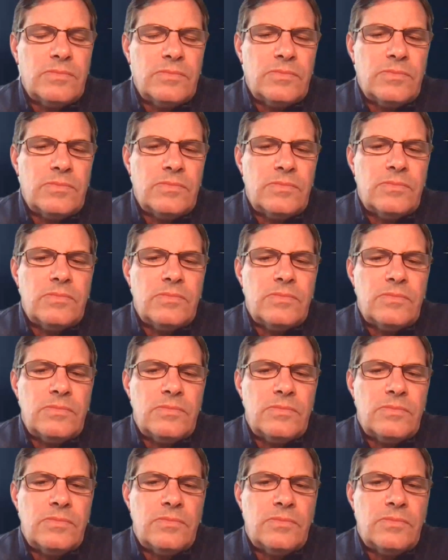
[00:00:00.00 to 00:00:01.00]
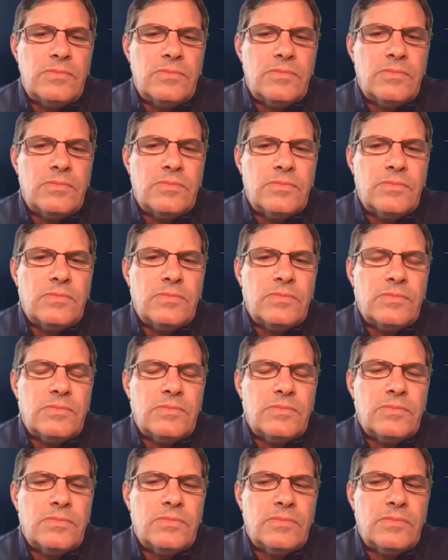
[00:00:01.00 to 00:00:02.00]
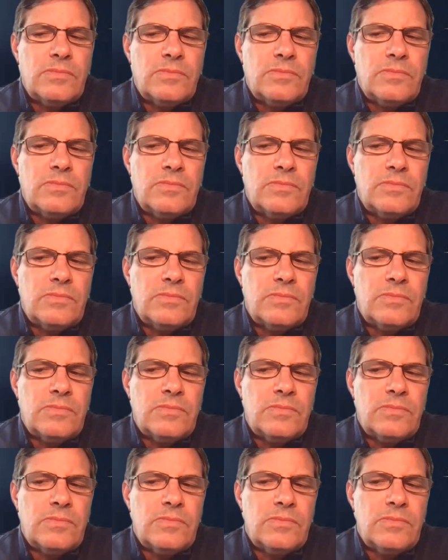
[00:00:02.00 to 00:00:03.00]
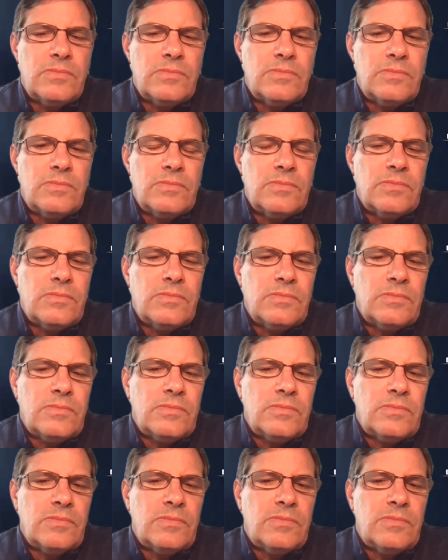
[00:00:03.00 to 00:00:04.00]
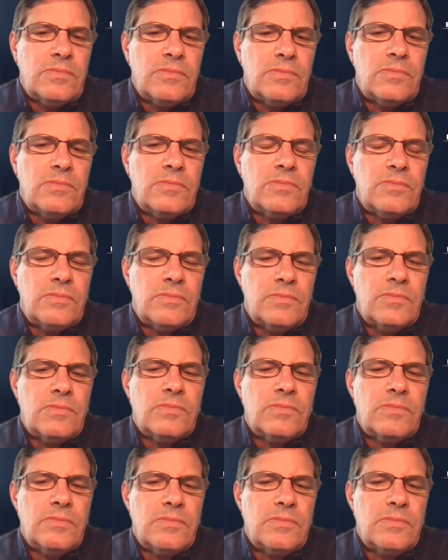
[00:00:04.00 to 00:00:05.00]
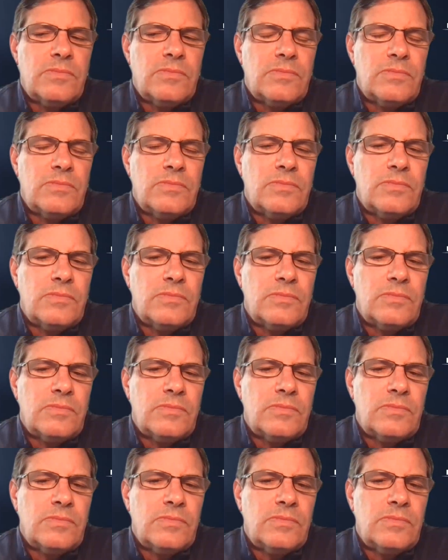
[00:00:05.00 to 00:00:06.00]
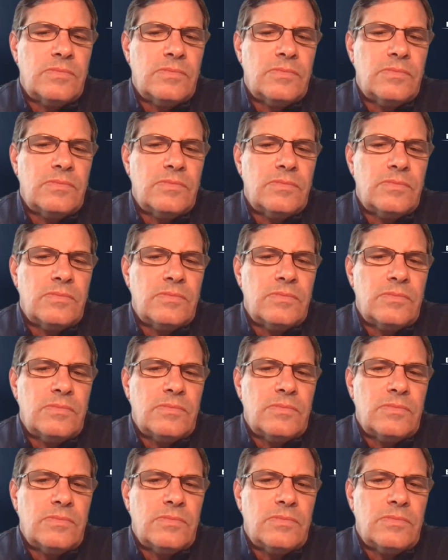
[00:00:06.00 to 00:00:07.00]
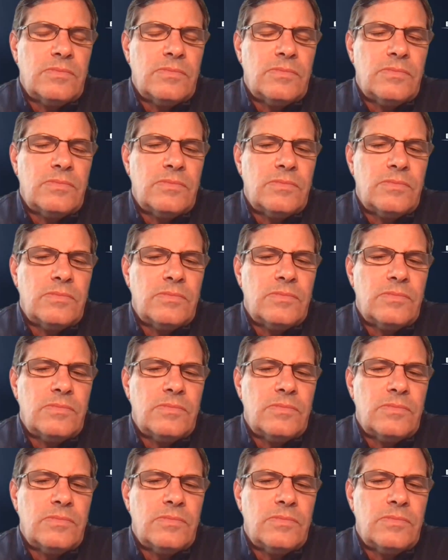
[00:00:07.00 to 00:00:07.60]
[no speech]